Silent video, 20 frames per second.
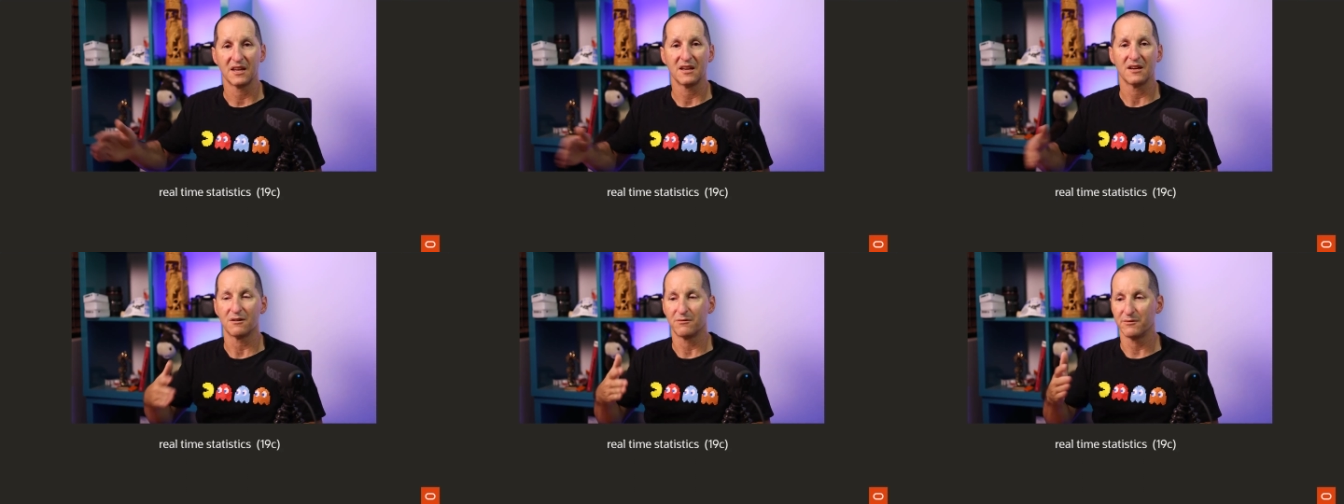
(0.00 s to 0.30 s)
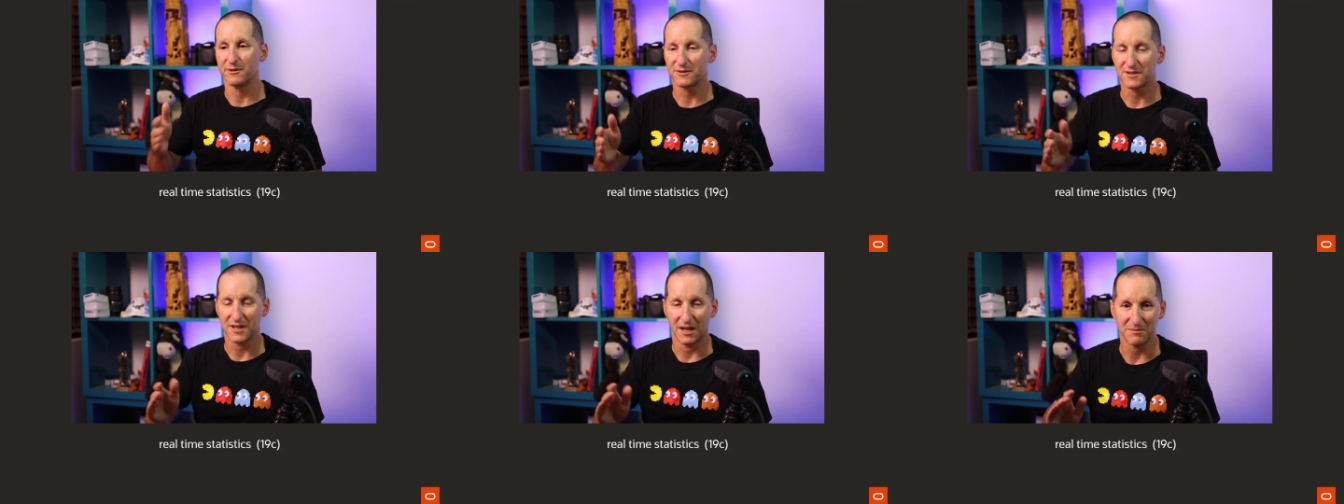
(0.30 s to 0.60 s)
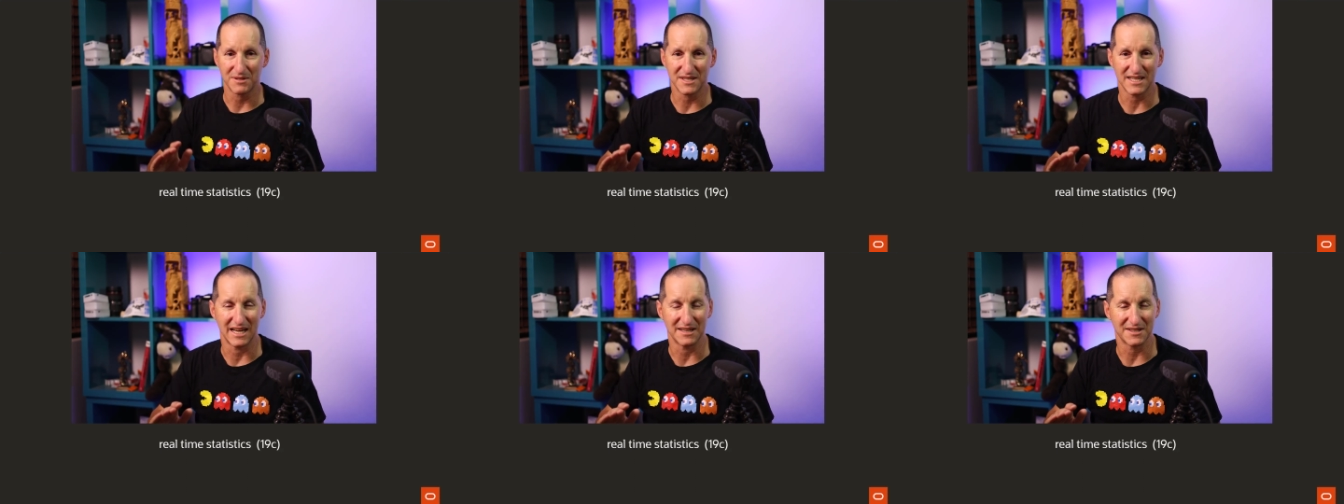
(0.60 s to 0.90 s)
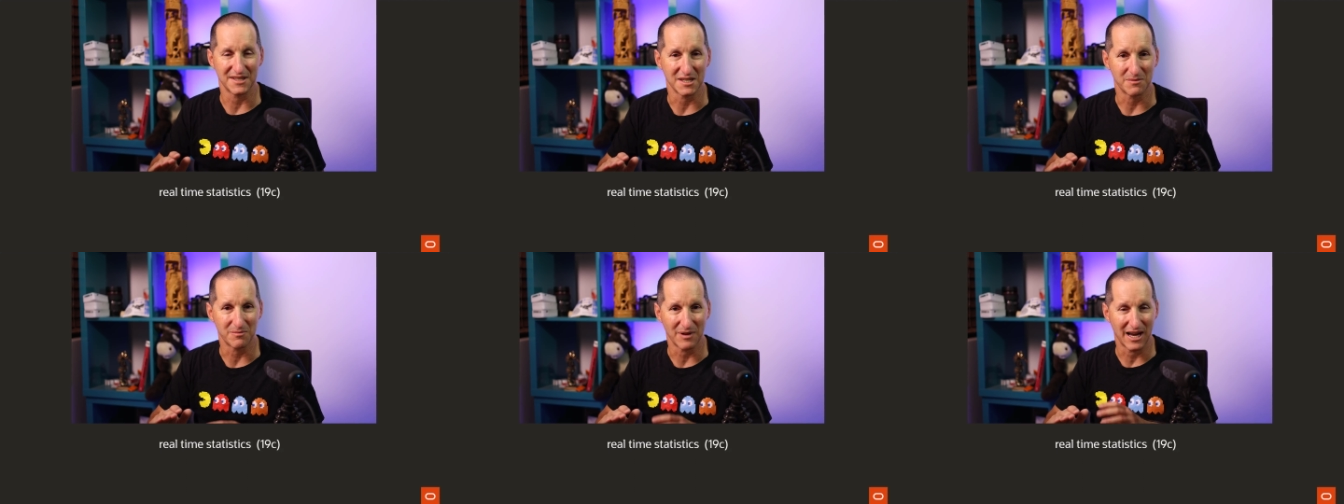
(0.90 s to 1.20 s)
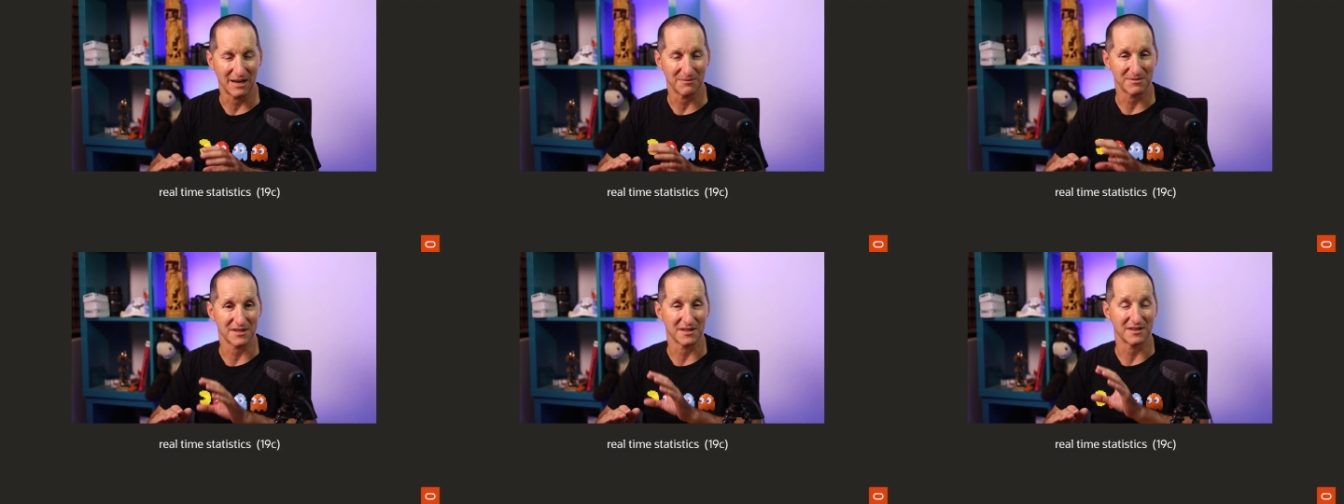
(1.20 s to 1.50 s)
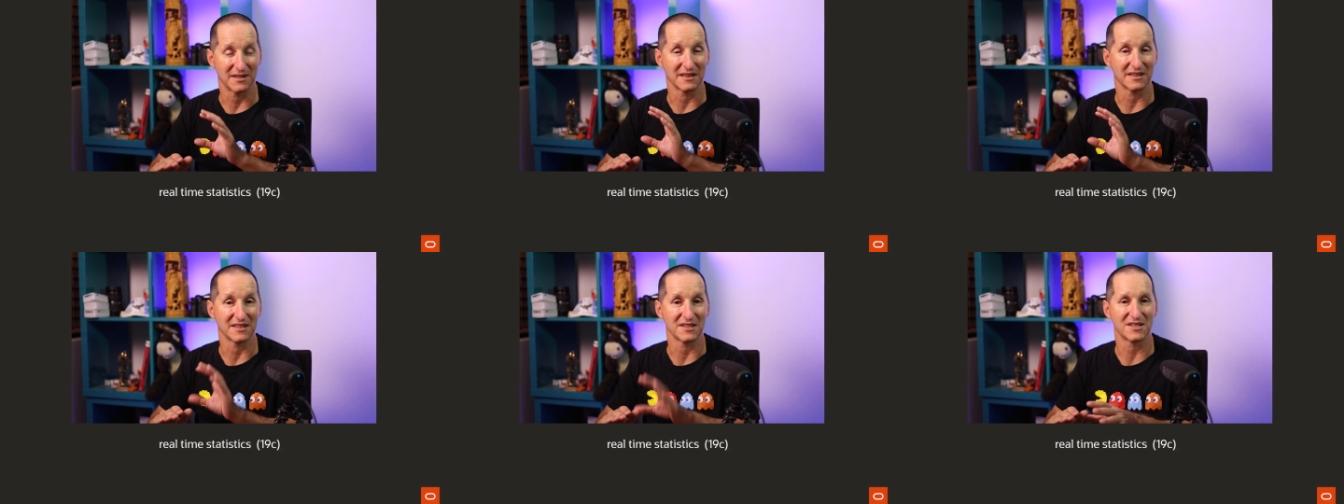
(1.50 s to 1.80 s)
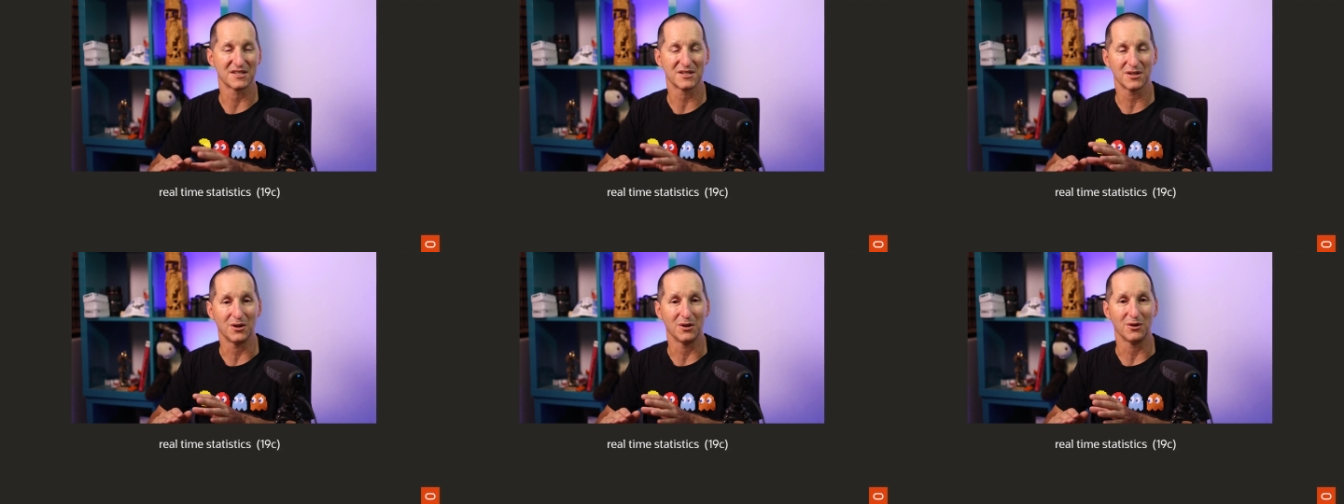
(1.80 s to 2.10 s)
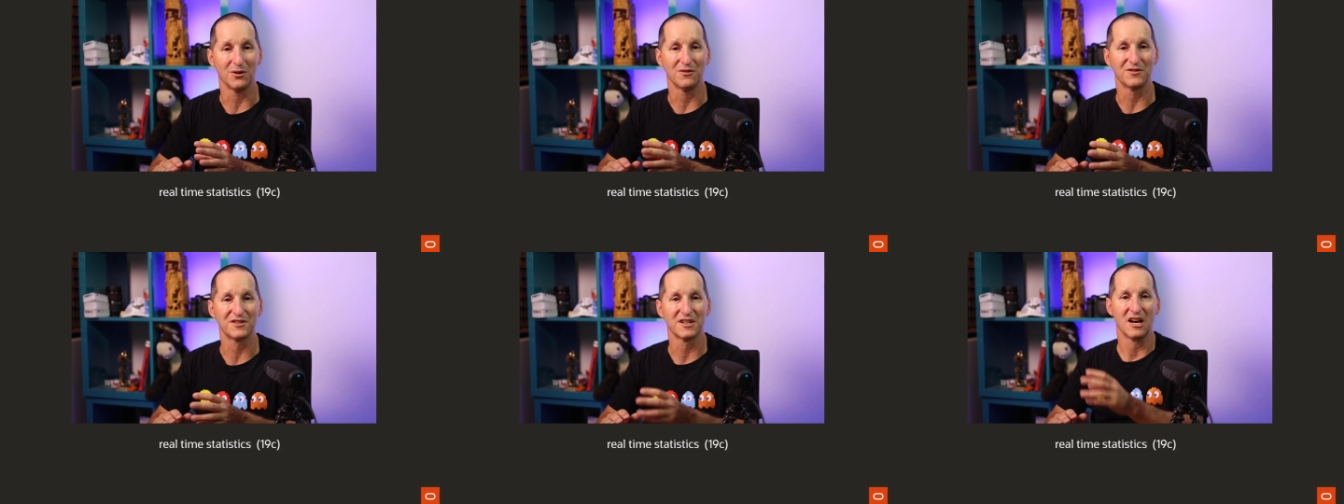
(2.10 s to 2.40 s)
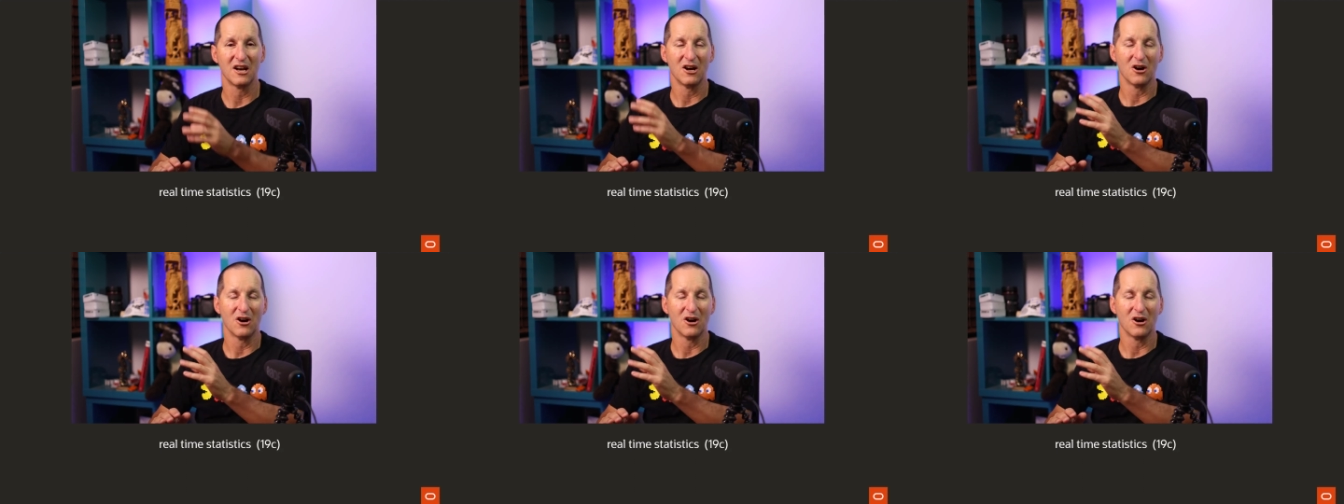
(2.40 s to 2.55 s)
Real time stats is perhaps the thing that solves